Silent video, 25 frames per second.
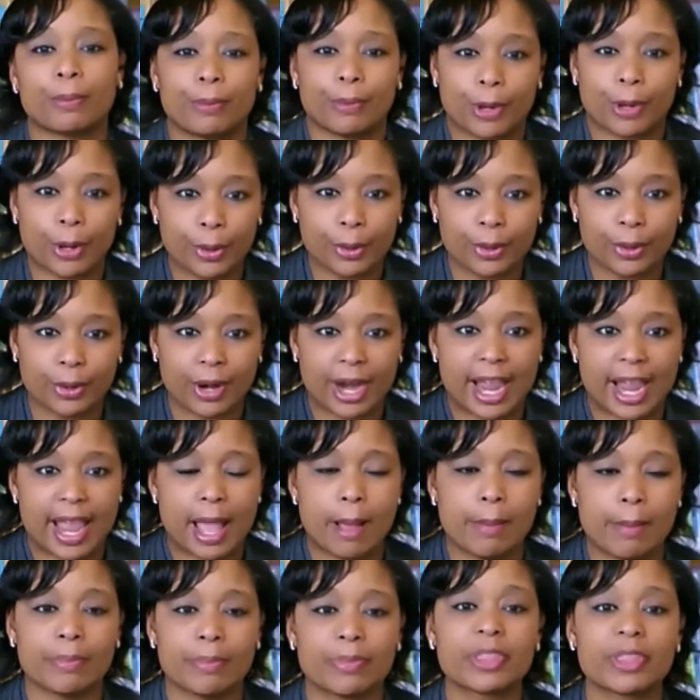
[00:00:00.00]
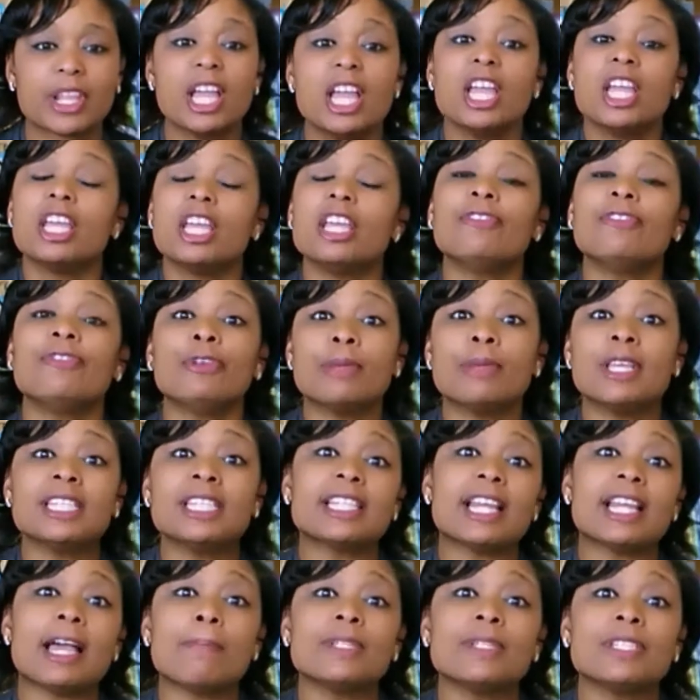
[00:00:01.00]
program. If you
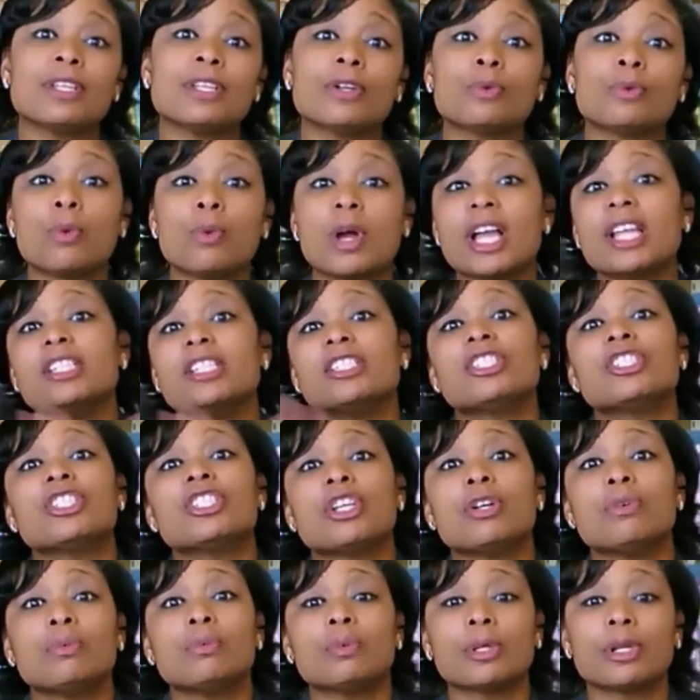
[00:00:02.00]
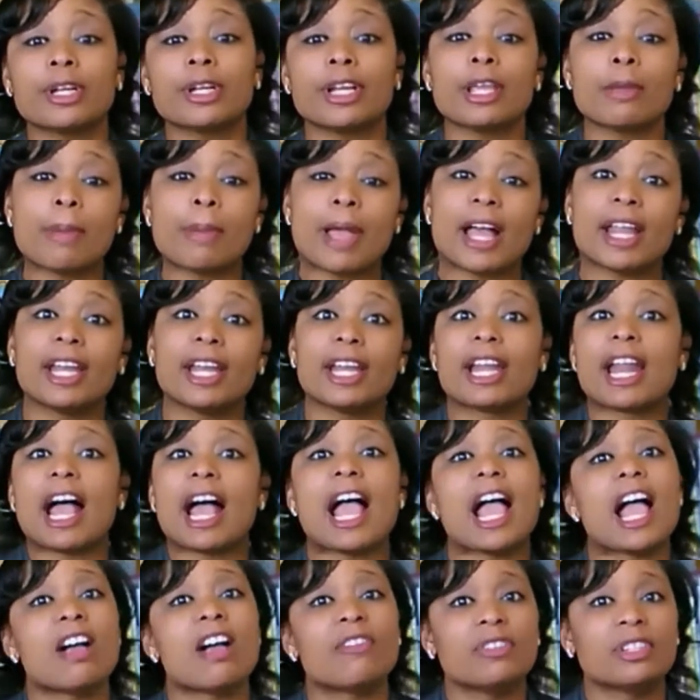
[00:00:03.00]
missed episode 1, don't worry about it.
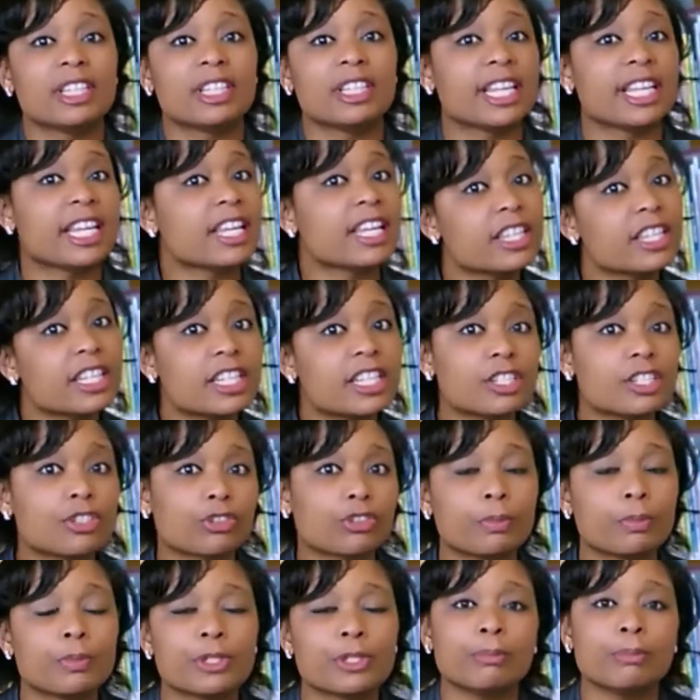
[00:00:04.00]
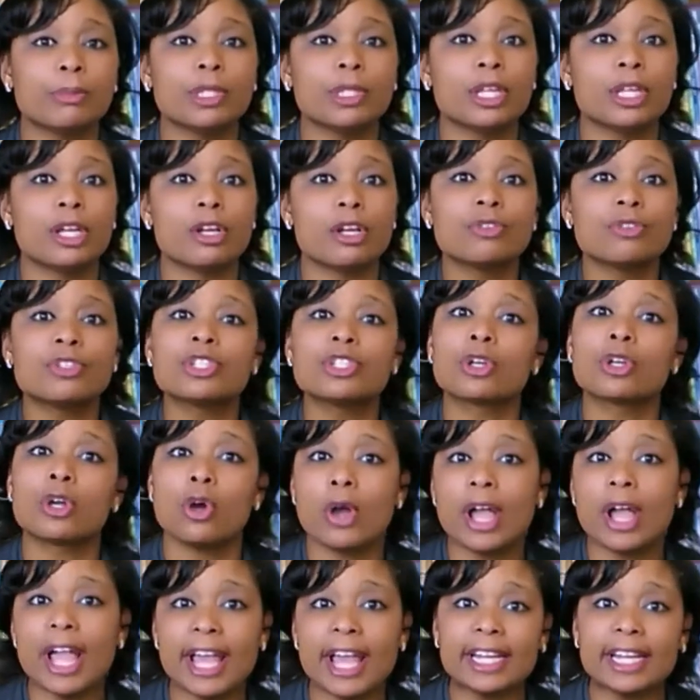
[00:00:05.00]
I have a link in the description below, so
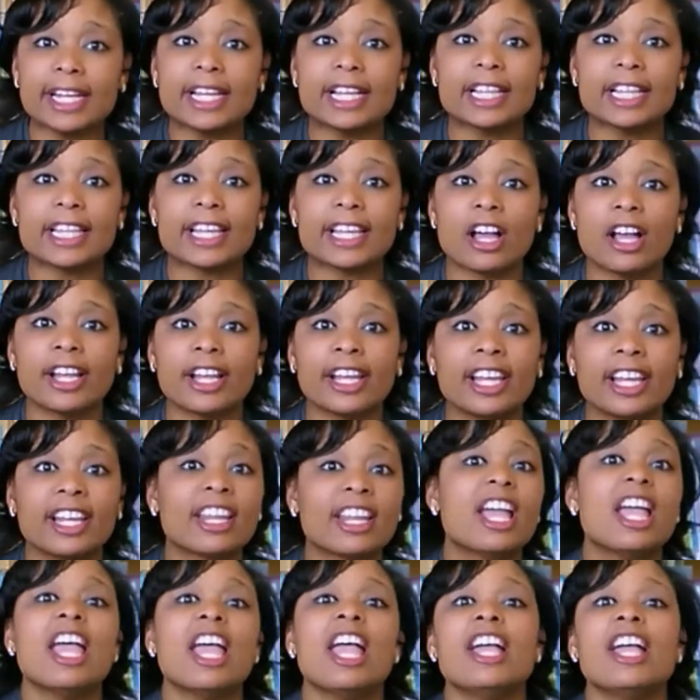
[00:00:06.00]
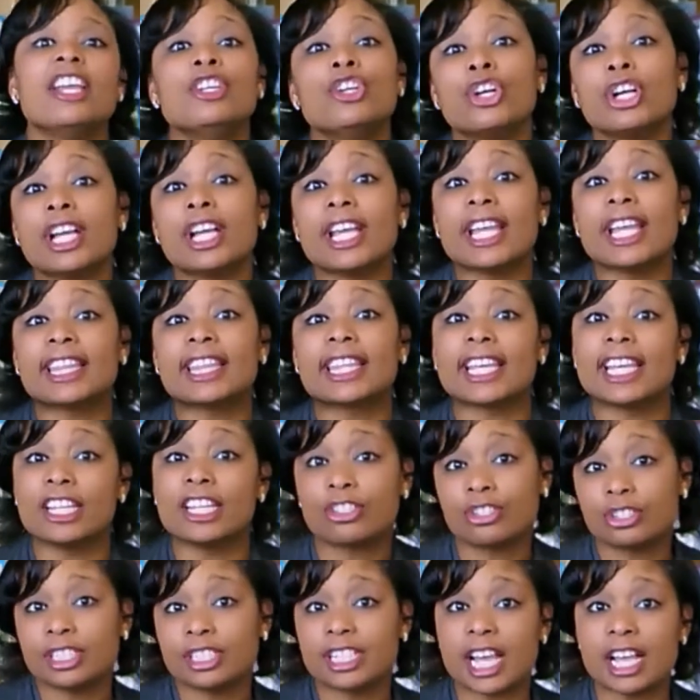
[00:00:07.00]
go ahead and click on it and you'll get the
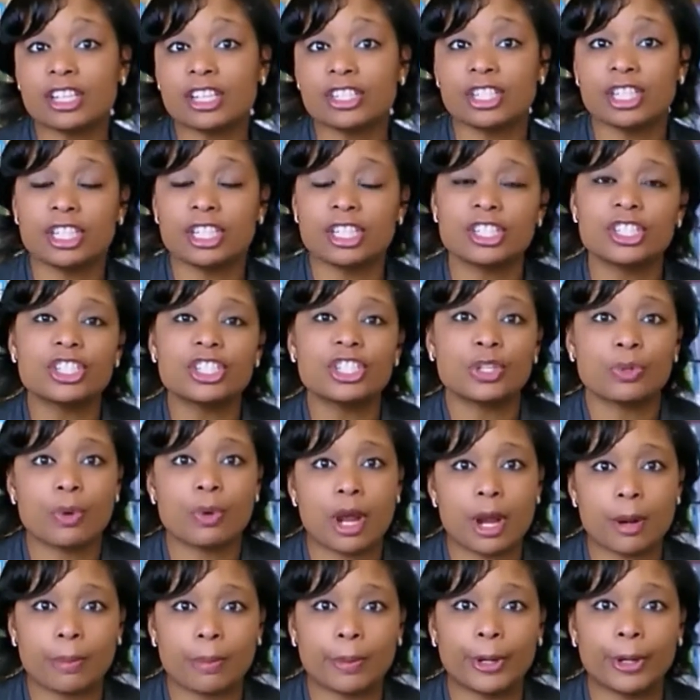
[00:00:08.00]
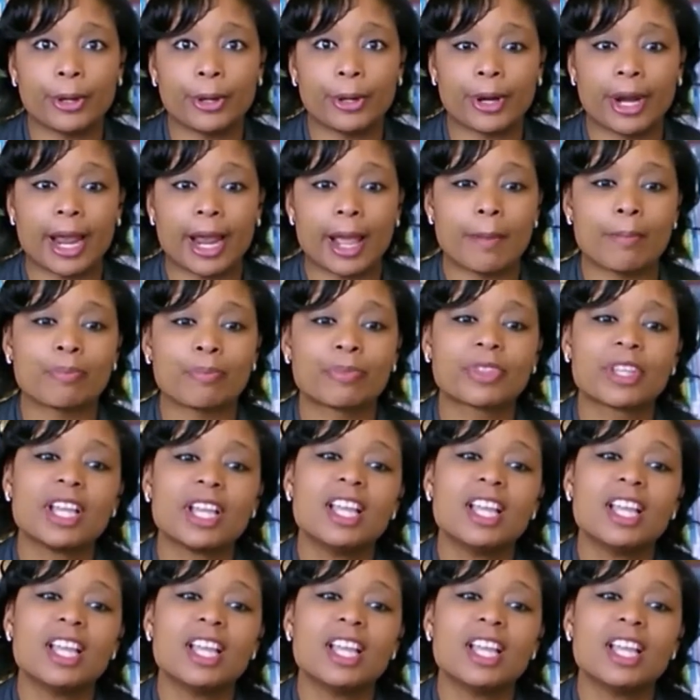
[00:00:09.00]
introduction to our program.